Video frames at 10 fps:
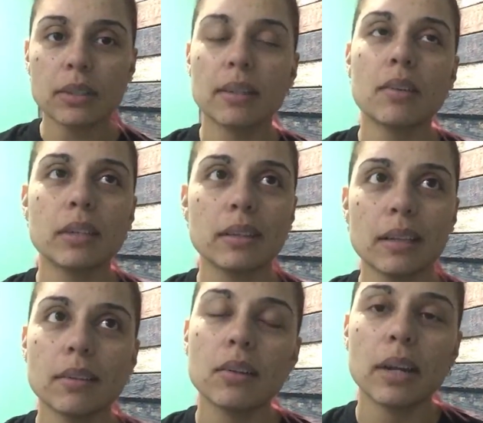And I was like,
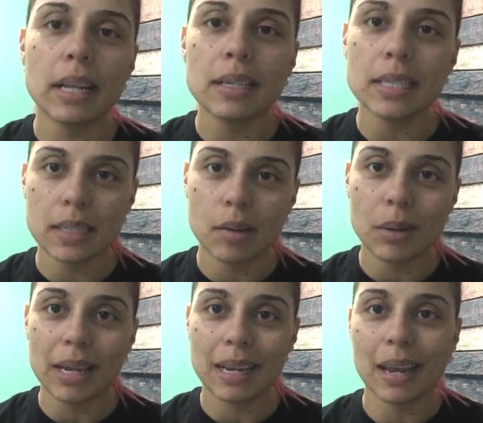that's a great idea. That way
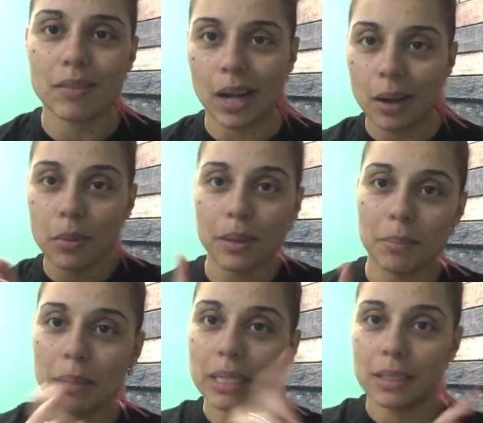I can have all the
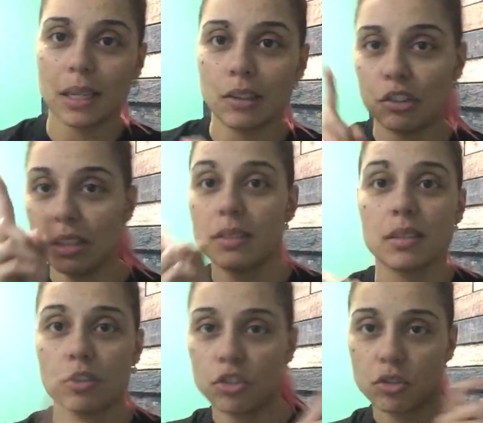meats and
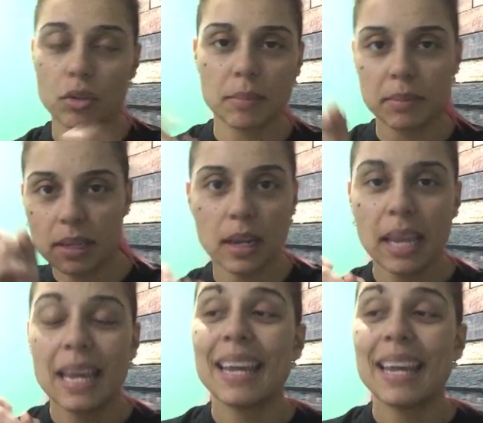cheeses, you know what I'm saying?